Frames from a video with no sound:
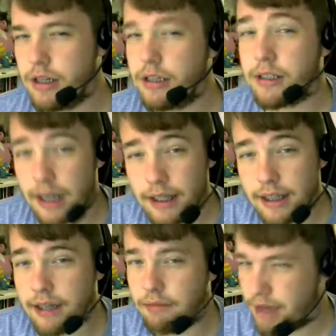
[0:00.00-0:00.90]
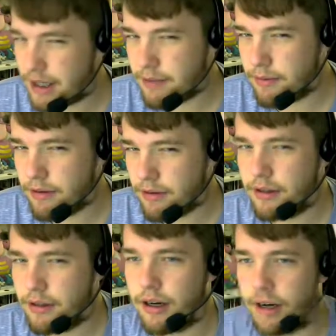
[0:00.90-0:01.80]
Slightly impossible.
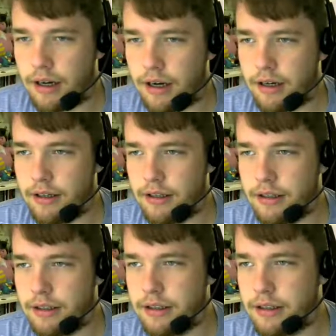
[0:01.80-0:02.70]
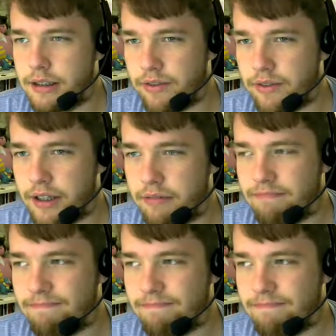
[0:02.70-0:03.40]
Uh, definitely.